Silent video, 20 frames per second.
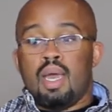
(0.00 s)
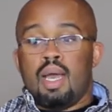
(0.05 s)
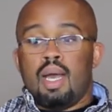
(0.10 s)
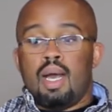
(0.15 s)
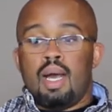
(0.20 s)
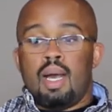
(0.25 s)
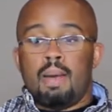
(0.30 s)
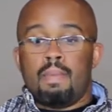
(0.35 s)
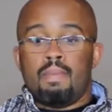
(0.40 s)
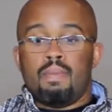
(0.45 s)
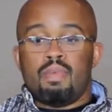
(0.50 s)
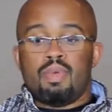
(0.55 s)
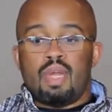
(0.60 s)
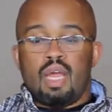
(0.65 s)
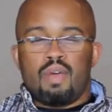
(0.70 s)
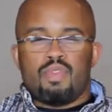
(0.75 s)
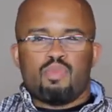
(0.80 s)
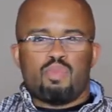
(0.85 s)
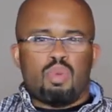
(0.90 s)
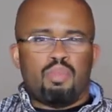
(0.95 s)

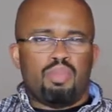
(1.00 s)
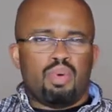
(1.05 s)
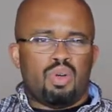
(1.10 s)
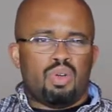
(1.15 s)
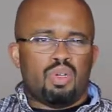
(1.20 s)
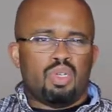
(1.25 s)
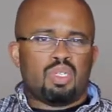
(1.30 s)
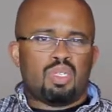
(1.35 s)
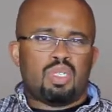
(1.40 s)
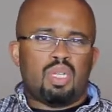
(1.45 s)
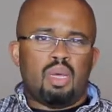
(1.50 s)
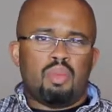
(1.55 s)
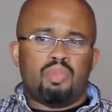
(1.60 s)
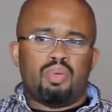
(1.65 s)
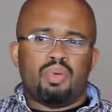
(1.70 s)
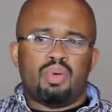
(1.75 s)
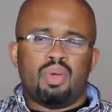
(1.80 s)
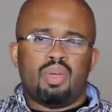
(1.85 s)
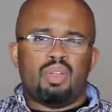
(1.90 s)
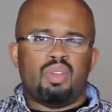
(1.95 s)
Now from a bonus
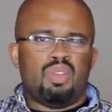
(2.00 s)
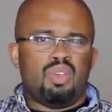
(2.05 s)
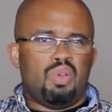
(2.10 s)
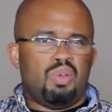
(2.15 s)
standpoint,